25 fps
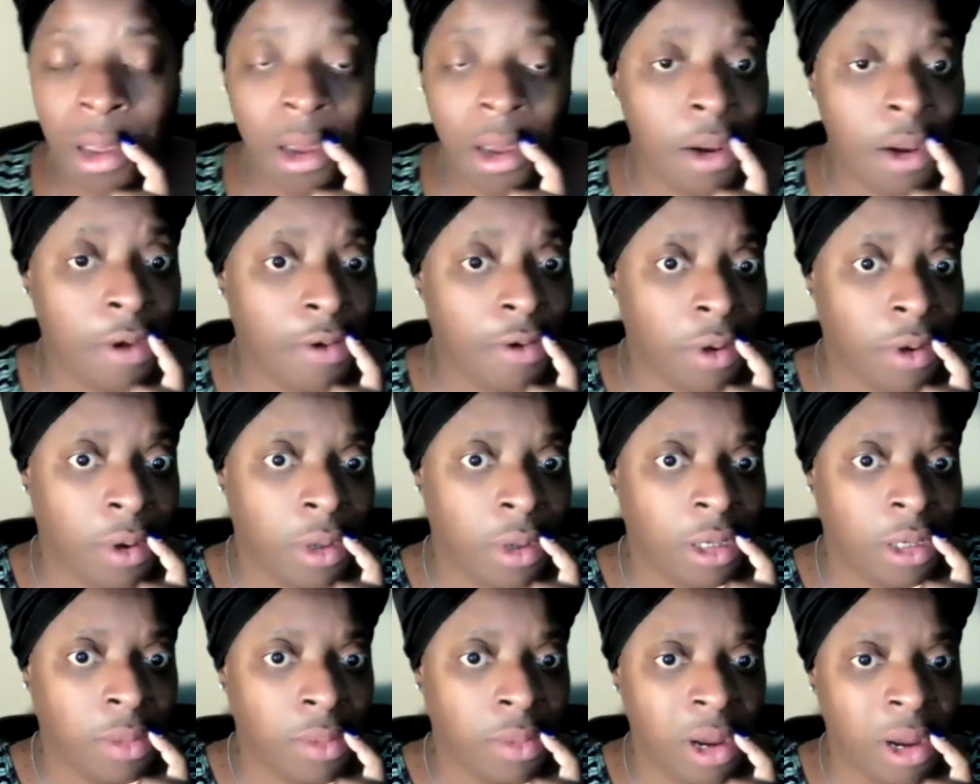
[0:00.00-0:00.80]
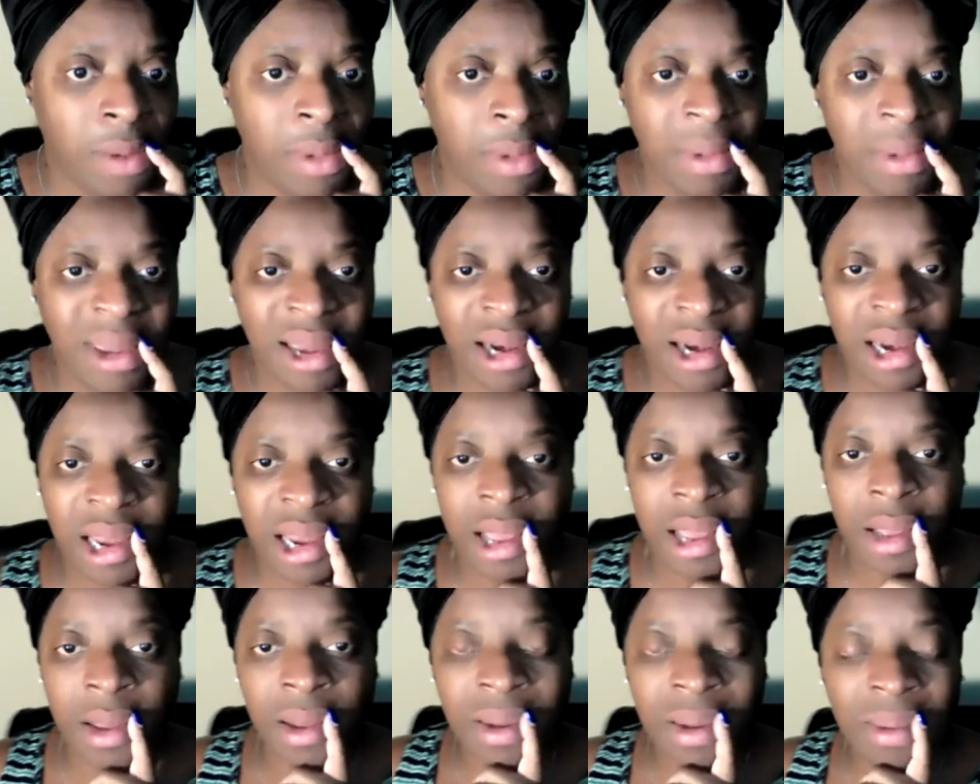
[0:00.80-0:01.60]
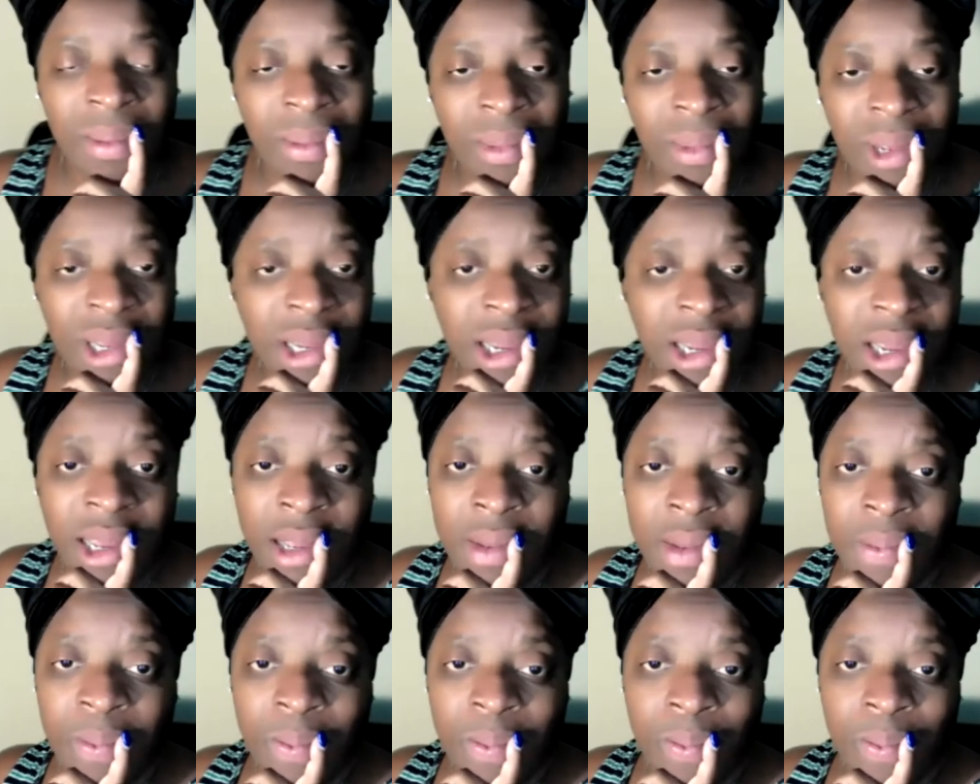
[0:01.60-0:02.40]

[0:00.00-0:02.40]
But of course, he brought me back down. But yeah.